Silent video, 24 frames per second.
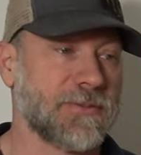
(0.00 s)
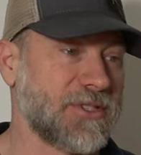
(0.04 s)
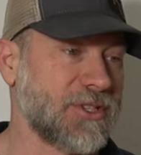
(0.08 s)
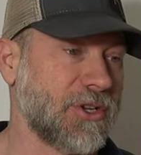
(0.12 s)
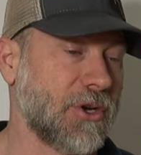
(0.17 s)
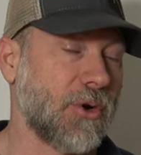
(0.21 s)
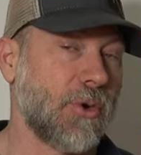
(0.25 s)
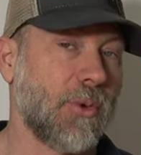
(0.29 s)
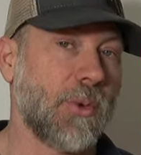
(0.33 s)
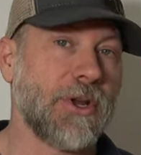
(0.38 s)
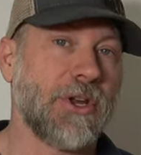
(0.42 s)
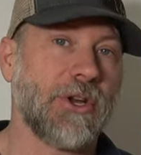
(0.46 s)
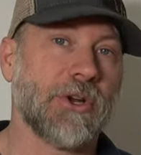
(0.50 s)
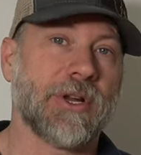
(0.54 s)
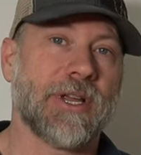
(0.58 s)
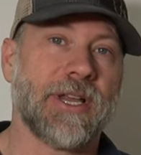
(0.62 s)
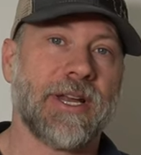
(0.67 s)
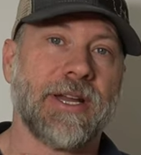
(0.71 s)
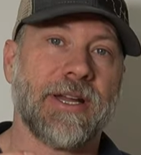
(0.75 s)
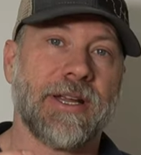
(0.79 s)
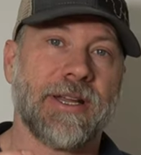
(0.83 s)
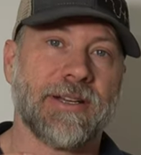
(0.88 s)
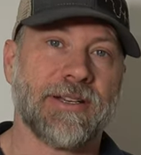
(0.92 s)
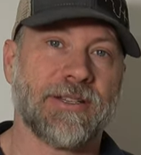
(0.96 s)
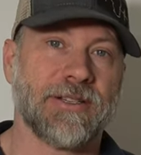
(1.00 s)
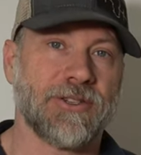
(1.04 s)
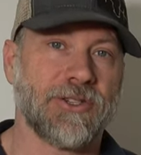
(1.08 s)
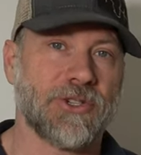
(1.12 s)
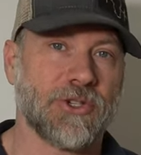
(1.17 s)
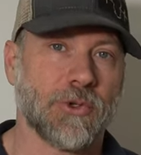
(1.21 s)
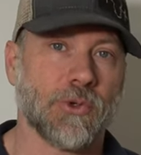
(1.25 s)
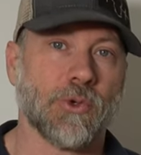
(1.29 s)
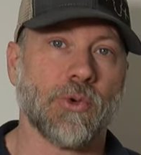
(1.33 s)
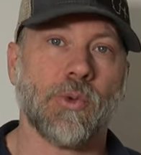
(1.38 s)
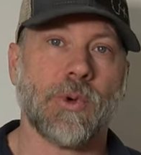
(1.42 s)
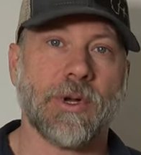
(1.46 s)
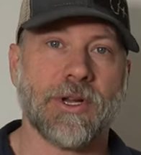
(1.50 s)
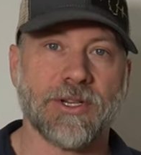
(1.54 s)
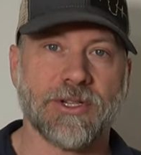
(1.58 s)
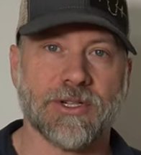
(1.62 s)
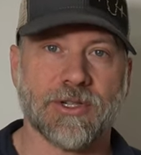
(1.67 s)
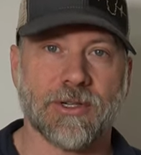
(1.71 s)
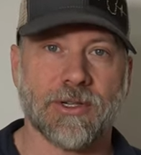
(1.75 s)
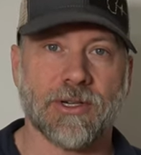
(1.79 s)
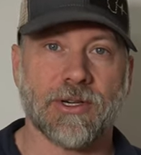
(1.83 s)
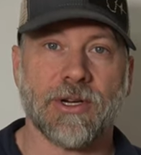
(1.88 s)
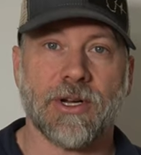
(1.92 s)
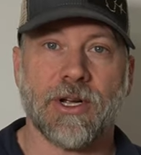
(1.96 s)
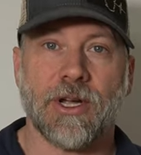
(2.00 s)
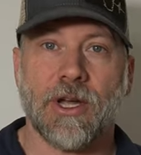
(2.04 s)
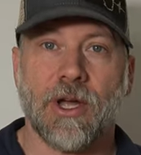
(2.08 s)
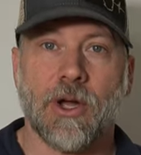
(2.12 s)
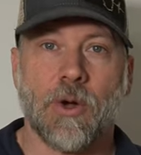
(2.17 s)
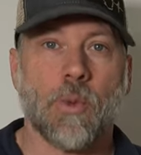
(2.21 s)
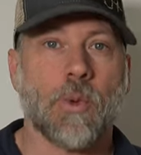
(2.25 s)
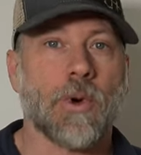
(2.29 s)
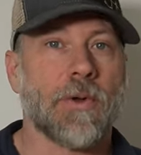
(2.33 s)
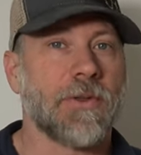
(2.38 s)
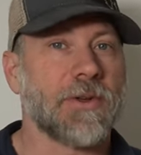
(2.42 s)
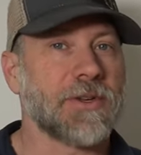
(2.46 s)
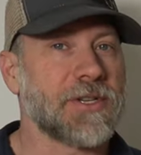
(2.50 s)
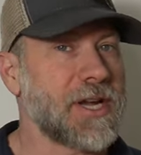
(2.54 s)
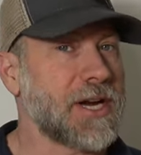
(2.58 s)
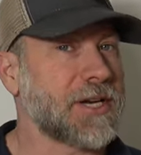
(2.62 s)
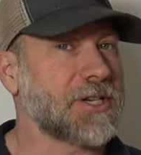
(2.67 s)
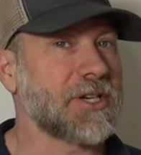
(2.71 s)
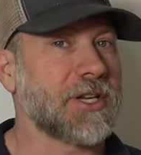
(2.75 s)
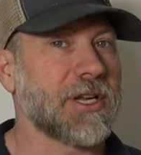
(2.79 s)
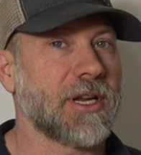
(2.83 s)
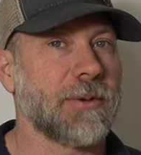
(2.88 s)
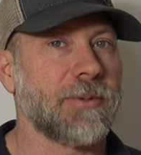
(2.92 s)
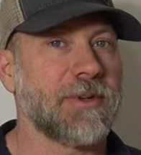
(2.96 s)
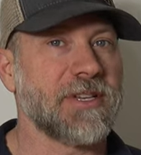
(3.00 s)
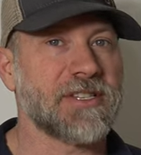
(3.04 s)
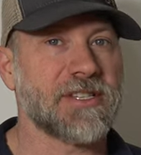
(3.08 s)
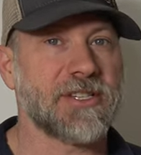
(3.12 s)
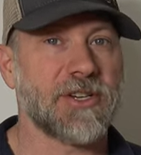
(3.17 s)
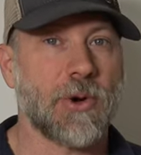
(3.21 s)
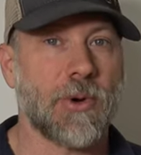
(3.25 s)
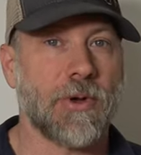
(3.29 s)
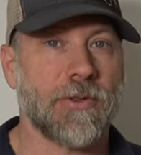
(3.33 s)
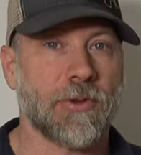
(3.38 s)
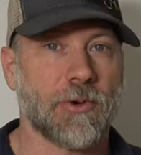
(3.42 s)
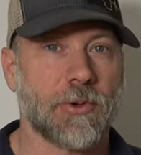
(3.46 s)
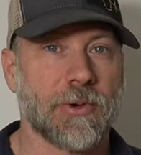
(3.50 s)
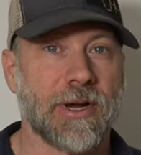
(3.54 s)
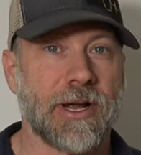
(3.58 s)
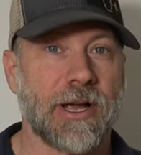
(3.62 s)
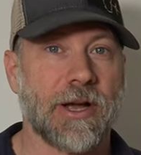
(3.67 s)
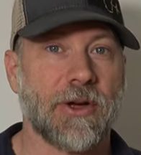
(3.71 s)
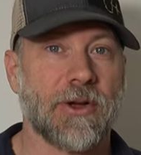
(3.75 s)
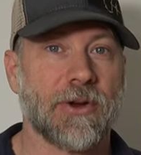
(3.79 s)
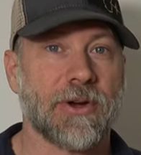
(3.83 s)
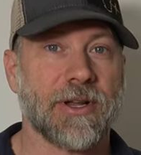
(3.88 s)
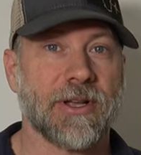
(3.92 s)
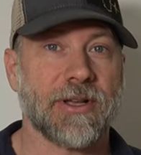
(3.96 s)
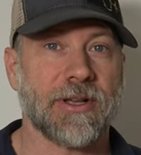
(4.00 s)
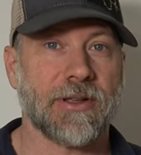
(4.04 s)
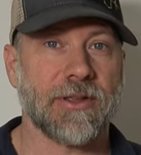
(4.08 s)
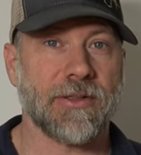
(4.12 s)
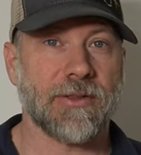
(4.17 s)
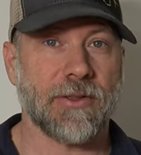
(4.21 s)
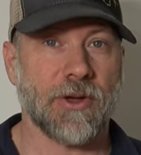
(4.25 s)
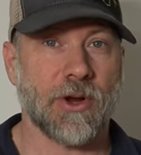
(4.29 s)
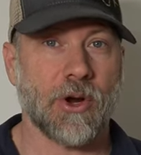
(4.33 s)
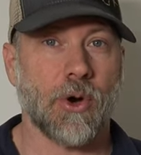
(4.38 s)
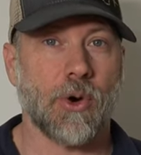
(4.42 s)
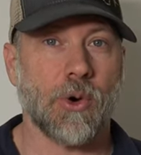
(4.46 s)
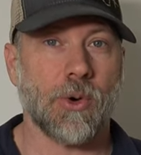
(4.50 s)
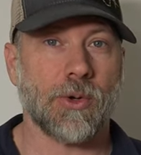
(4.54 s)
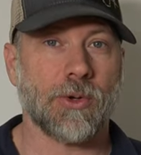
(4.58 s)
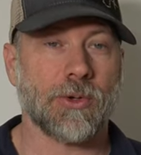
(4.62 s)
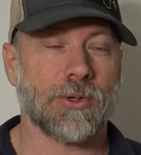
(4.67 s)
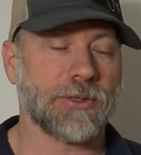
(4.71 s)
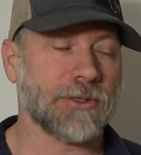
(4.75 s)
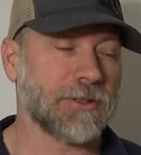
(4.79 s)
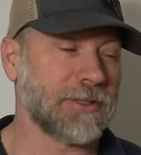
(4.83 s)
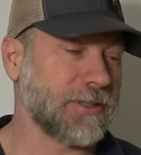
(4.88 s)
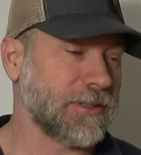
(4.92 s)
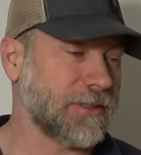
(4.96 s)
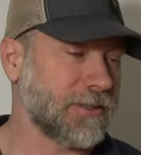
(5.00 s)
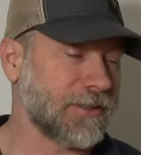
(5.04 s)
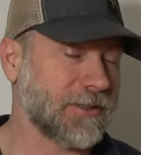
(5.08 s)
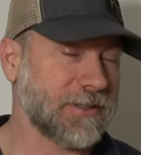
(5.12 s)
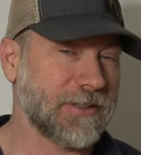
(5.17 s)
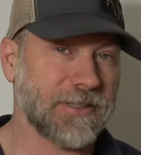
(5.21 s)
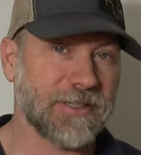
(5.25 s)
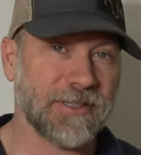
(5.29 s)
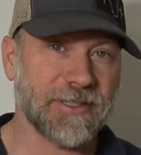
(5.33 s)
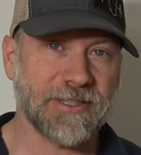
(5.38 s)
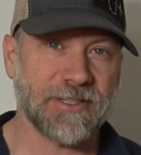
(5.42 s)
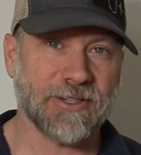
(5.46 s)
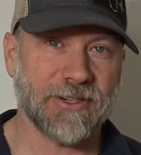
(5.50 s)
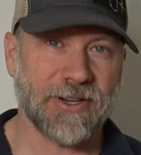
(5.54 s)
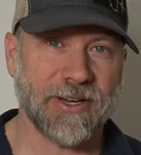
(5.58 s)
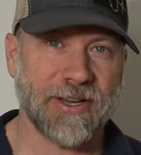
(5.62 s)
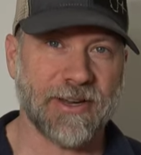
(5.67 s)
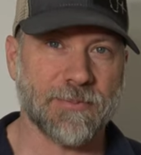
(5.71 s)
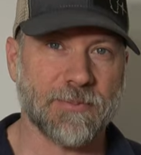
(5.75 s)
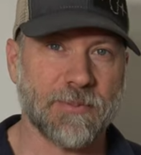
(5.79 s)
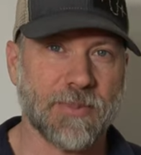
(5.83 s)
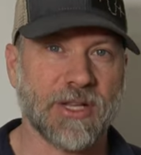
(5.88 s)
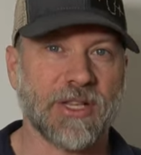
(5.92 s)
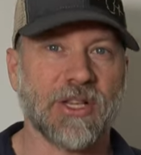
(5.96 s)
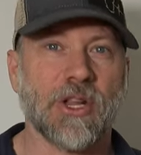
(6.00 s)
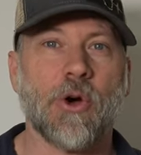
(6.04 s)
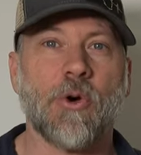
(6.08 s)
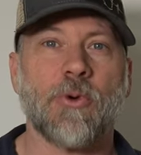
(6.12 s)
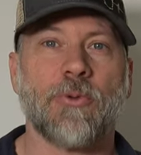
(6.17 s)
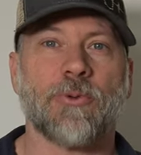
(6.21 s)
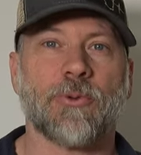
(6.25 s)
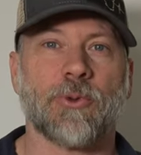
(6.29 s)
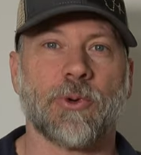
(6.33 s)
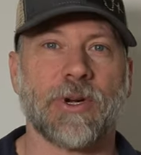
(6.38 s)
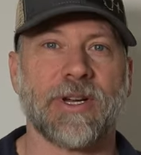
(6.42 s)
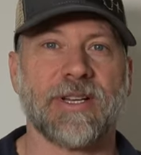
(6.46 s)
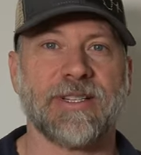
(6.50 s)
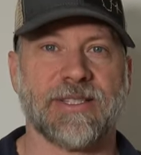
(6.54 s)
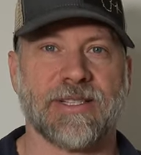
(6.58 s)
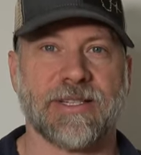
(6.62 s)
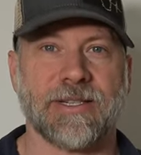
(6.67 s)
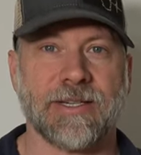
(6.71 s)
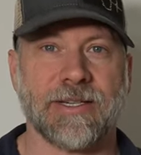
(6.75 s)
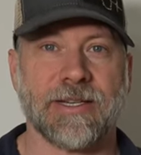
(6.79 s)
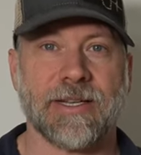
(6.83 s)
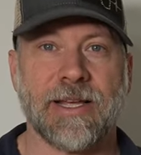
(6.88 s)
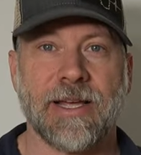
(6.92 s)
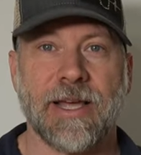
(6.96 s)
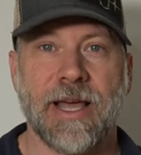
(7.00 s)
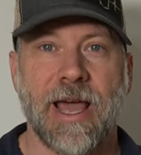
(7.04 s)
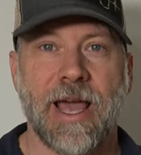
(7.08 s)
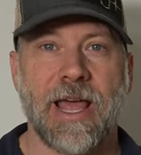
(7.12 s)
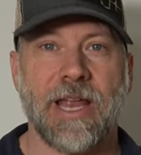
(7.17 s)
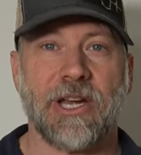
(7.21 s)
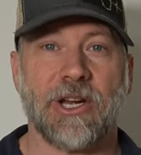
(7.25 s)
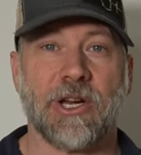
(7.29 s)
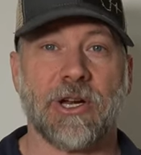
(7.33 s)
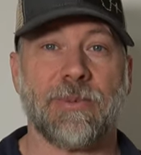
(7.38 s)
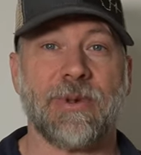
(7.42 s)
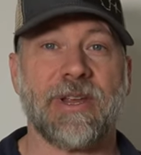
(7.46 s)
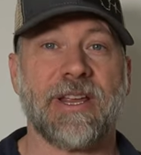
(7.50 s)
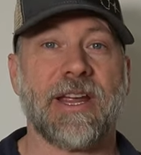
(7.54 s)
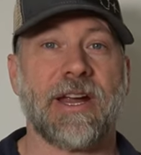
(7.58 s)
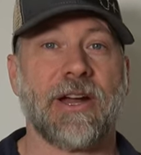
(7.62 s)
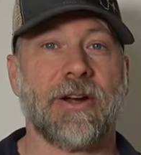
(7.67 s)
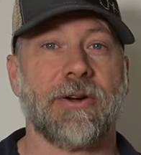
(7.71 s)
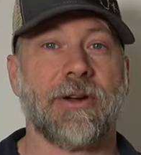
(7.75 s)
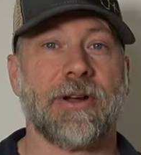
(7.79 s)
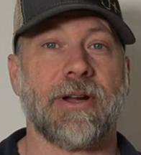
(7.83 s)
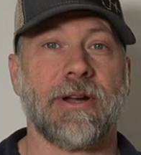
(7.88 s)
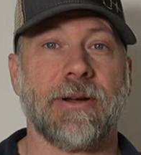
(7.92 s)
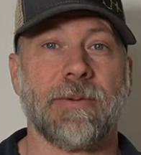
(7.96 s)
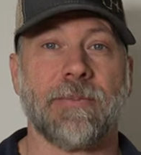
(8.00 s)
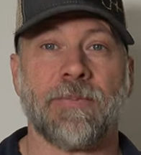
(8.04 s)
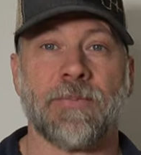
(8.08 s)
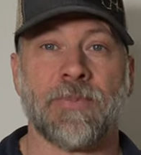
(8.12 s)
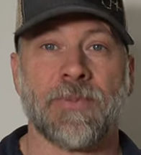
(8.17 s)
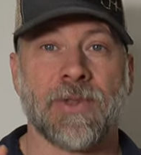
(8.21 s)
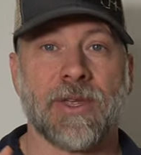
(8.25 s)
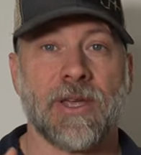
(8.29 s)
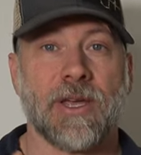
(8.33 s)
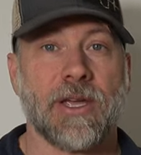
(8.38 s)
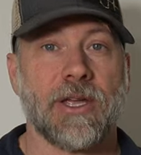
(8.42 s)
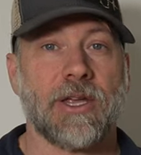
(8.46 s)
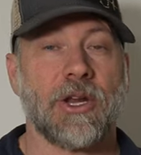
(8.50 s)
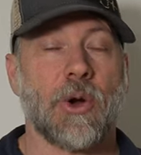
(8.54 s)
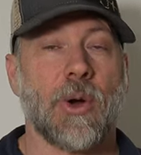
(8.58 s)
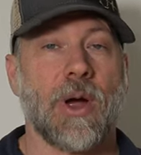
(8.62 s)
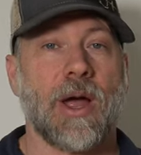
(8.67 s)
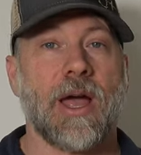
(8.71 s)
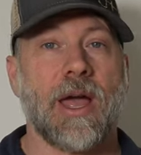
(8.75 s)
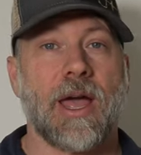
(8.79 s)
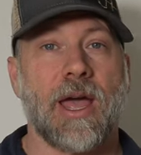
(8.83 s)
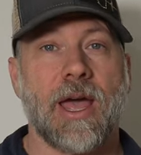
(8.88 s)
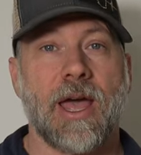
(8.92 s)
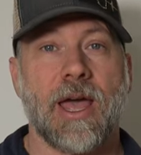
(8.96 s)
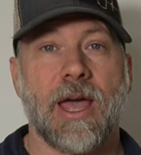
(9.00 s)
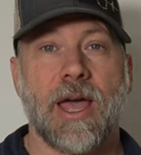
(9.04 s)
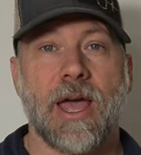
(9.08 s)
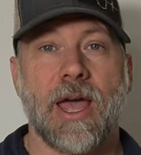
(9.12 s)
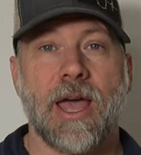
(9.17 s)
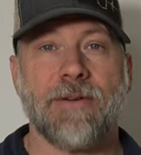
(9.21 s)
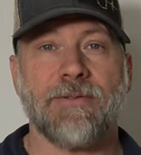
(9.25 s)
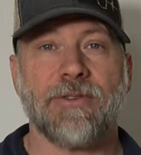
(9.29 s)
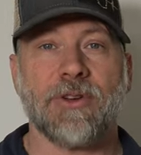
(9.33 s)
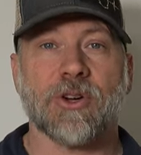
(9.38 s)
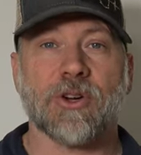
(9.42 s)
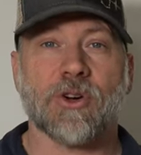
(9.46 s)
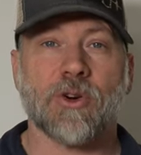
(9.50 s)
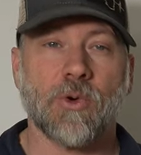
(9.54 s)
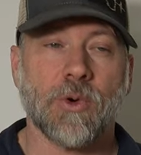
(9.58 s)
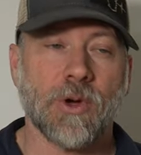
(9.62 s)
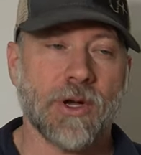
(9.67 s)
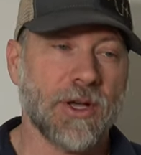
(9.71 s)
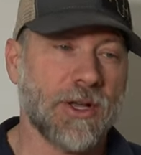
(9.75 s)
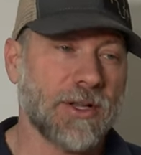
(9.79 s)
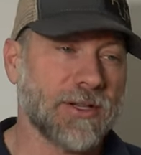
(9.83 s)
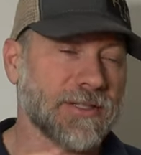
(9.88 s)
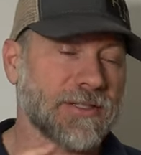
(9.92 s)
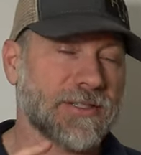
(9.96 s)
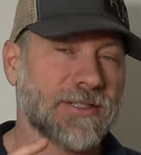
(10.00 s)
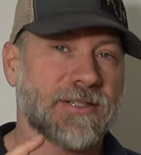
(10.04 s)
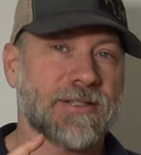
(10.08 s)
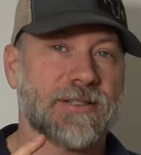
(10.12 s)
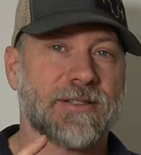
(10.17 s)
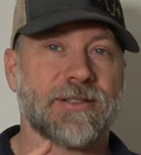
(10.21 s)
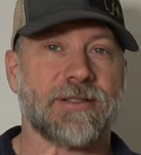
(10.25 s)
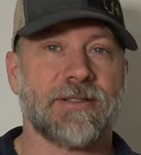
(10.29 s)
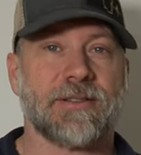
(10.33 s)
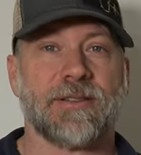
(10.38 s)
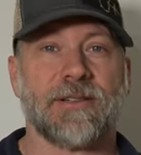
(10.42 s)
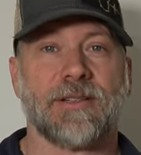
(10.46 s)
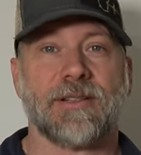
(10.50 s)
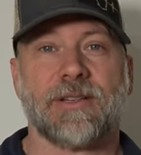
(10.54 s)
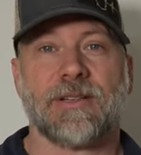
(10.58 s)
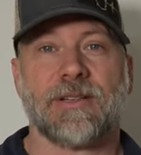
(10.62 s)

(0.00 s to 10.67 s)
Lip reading: So when you're getting into true winter, where there's actually gonna be snow on the ground, the cold, you're getting below freezing, and you're gonna be carrying, you know, heavier quilts,